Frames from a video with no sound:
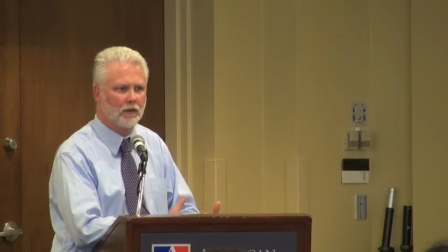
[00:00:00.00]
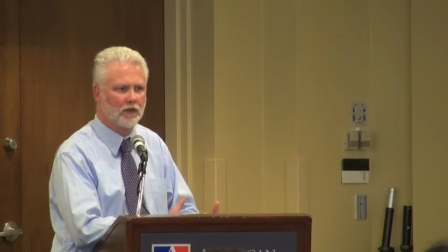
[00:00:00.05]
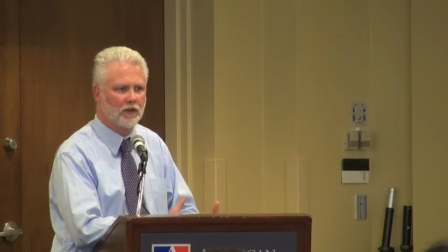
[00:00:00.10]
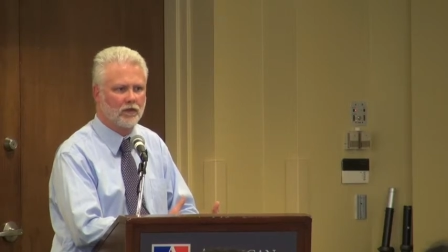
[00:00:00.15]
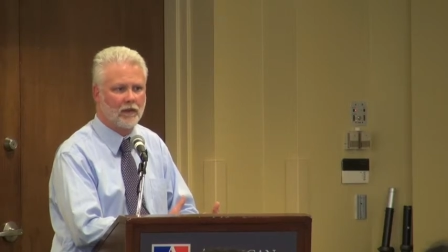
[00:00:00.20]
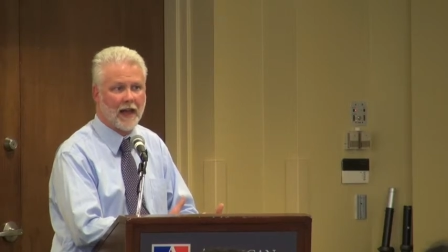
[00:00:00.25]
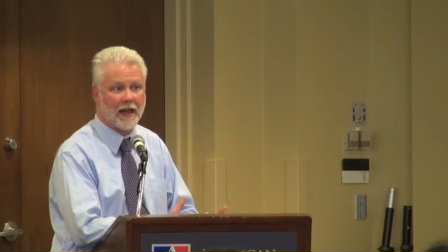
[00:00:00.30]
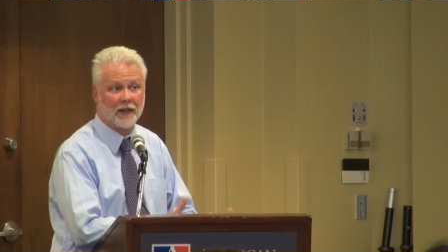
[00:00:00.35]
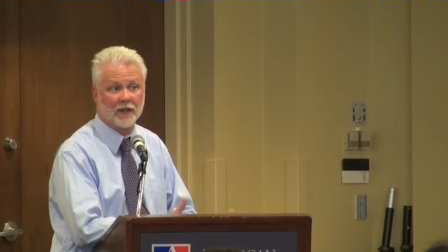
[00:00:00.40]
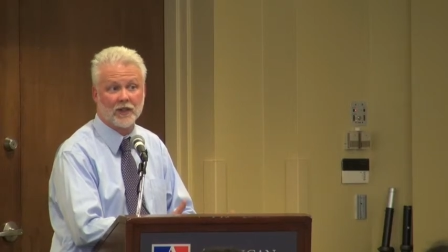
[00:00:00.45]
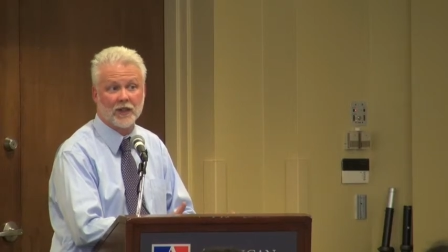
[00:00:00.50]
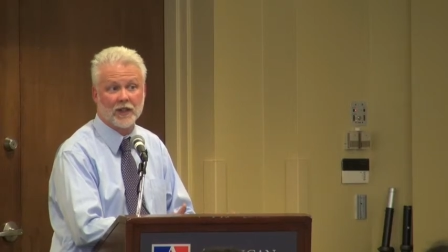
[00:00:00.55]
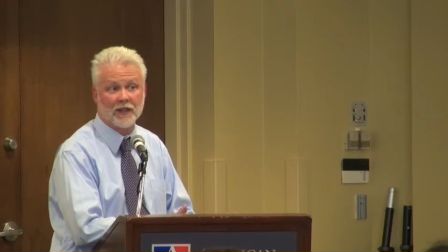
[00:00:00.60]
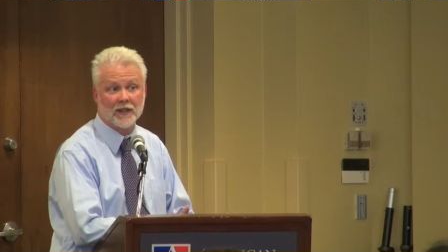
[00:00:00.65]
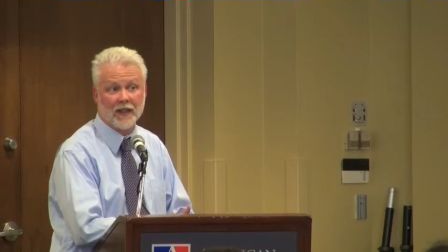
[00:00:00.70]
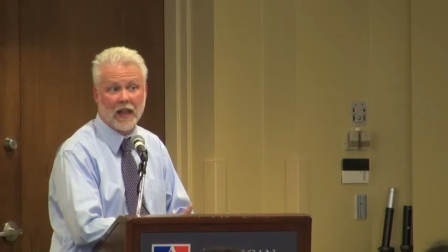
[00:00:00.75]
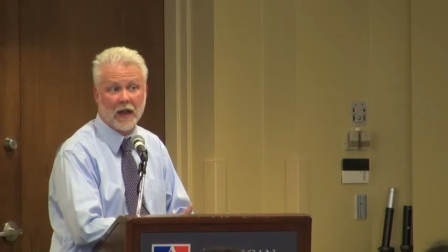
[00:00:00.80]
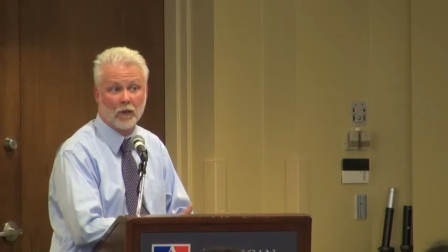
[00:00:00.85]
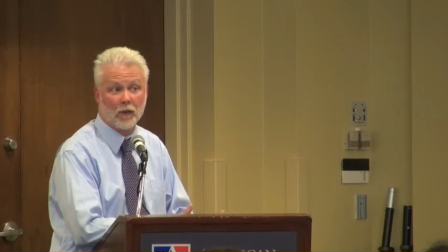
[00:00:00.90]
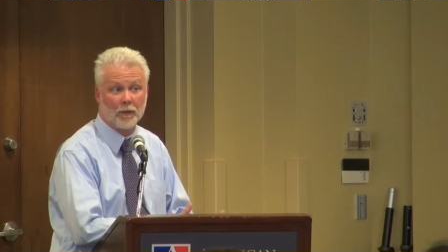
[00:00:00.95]

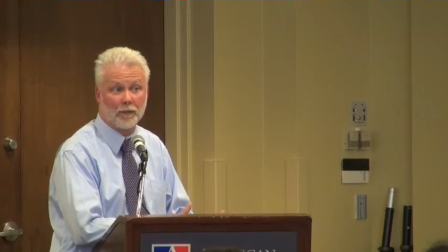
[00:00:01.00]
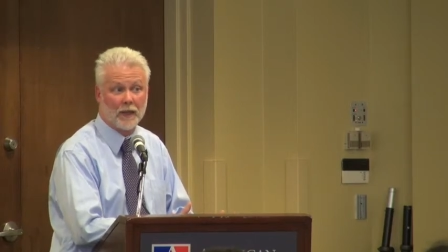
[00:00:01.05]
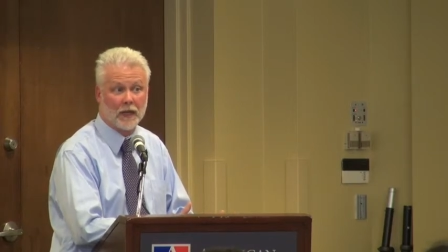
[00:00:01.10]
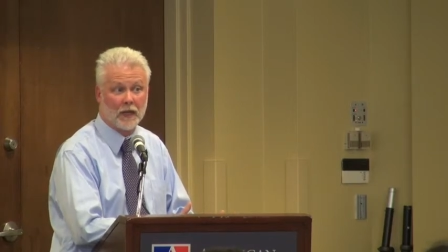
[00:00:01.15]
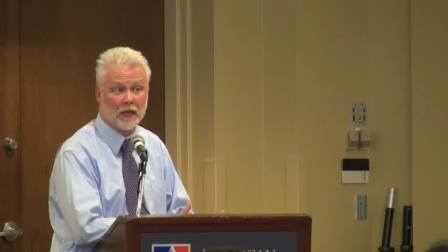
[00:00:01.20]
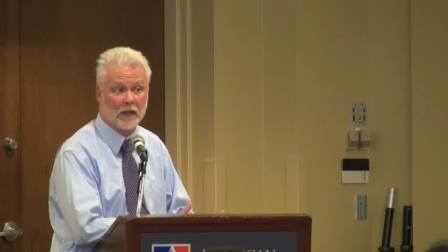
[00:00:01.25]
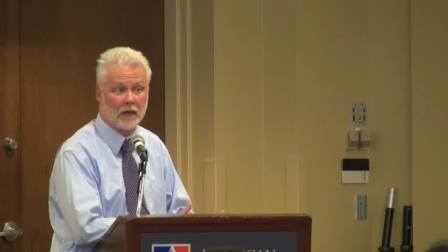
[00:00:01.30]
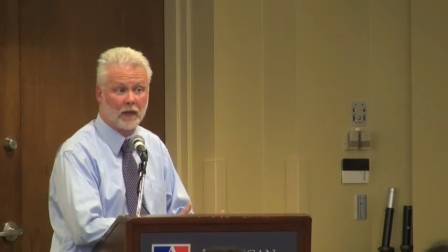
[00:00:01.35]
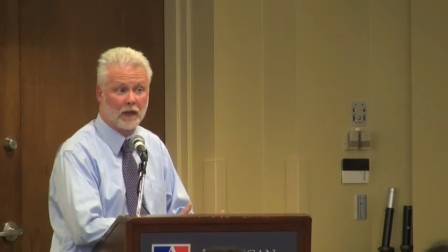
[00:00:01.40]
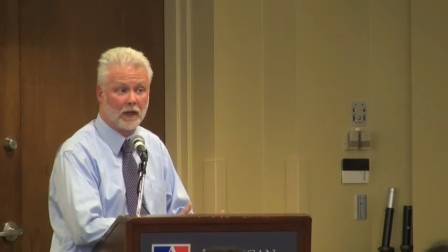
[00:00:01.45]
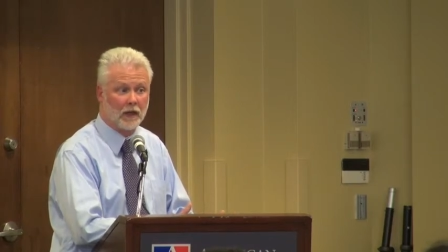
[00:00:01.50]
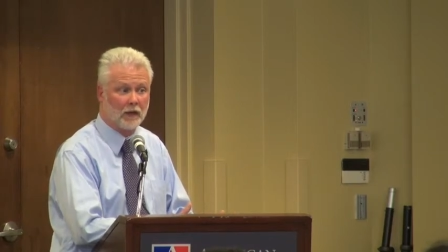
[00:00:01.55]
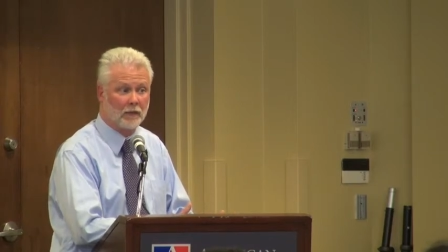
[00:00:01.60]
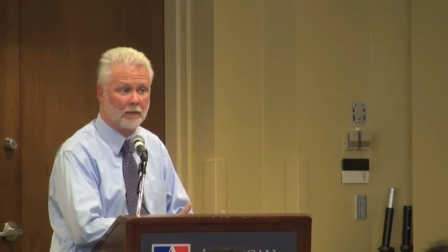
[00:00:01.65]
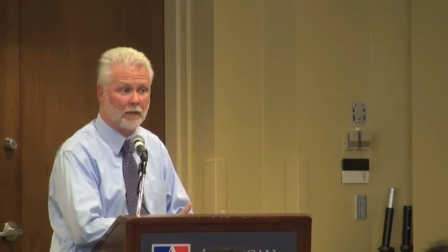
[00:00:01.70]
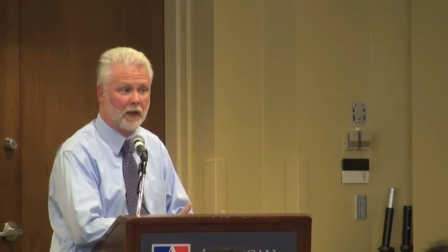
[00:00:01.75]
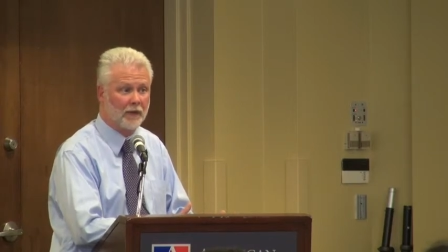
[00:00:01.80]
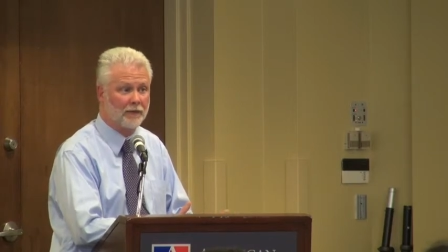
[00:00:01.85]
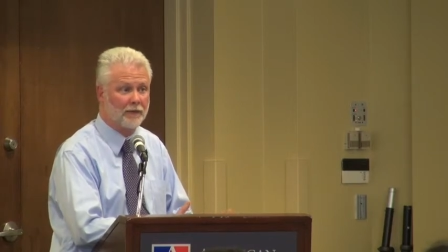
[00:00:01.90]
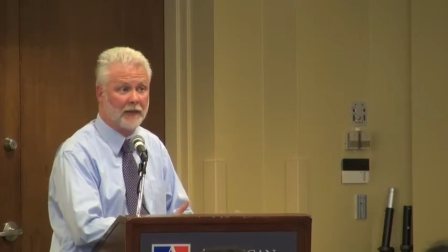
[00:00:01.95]
strategies that would be
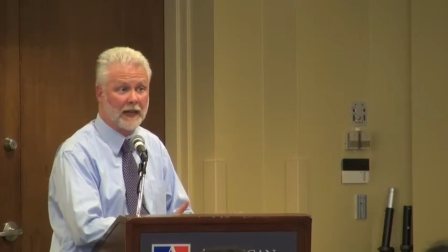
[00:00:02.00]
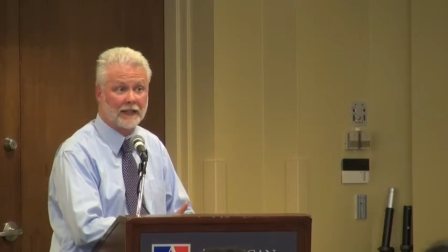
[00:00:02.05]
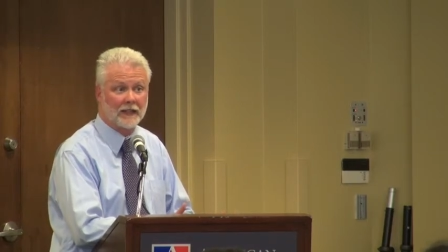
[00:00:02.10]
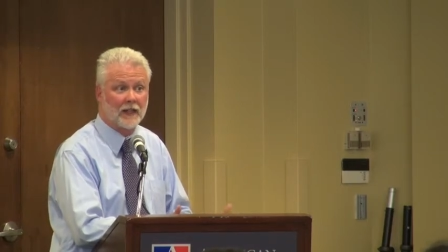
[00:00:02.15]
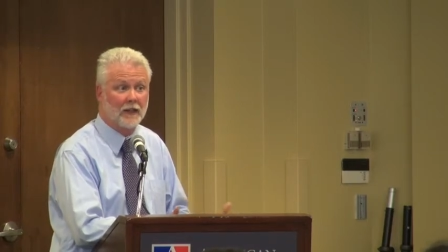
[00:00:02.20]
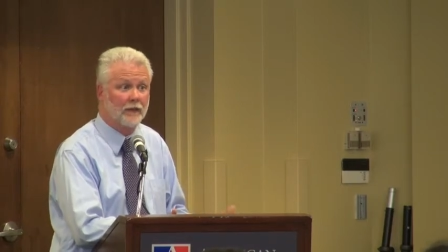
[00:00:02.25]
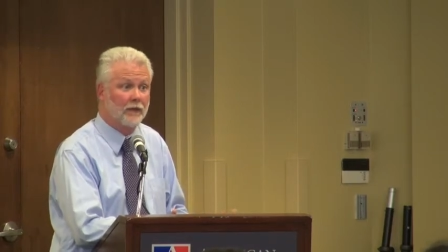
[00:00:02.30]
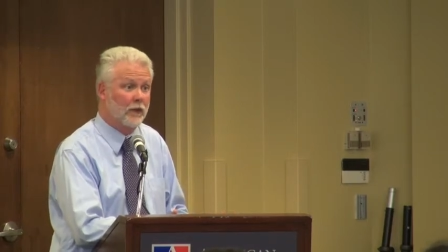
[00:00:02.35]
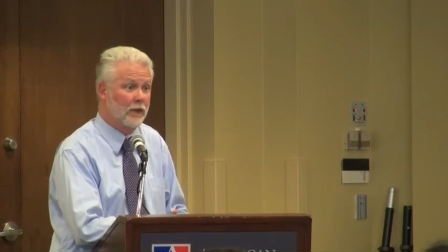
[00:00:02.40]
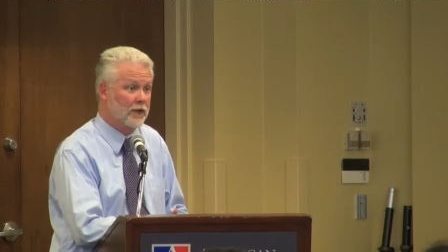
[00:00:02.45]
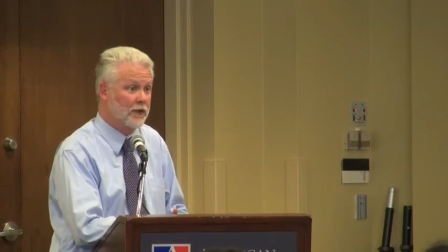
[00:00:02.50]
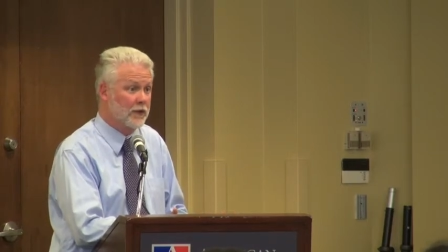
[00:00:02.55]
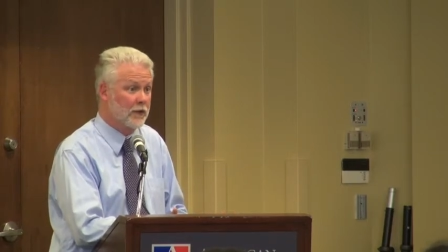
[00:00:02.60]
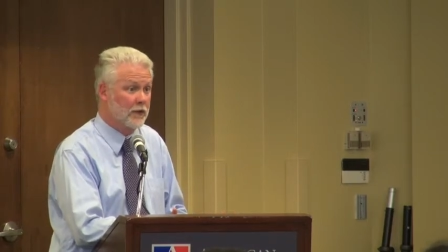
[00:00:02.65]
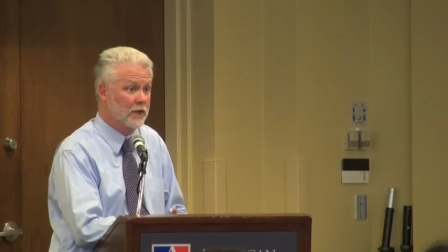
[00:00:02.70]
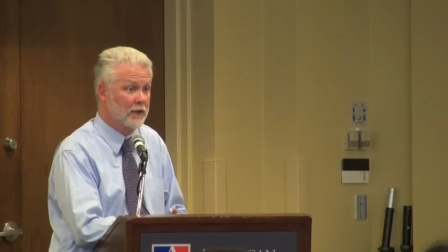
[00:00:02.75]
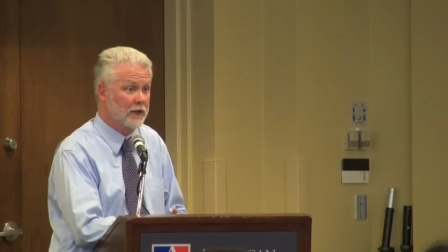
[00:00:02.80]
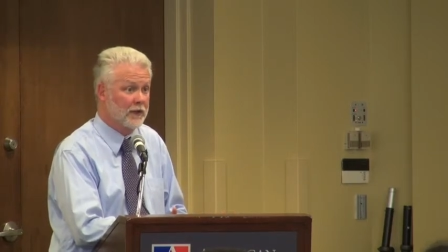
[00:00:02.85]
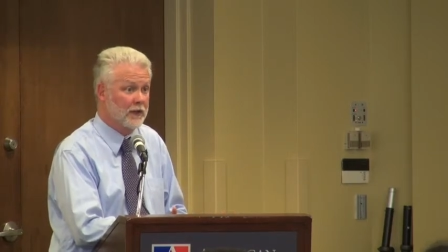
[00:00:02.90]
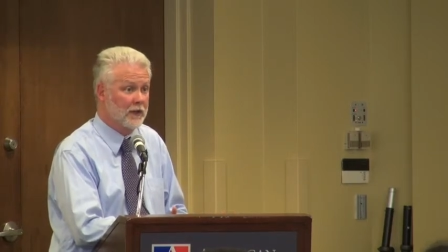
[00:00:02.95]
um, effective for
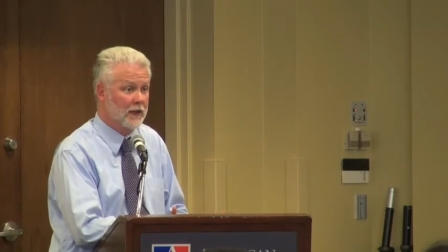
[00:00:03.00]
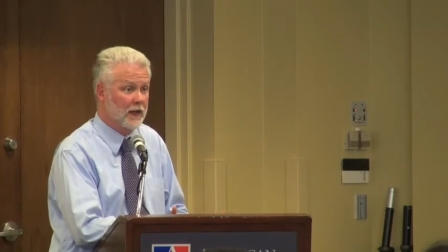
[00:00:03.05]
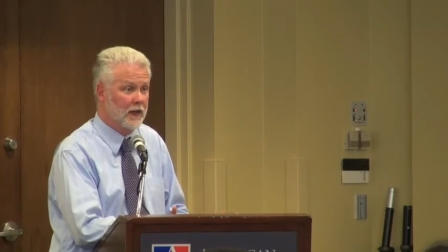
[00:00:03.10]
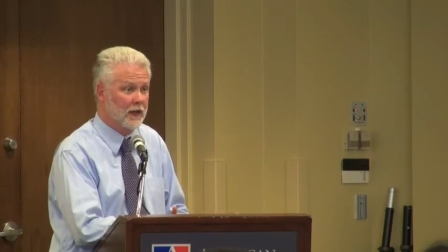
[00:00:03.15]
certain,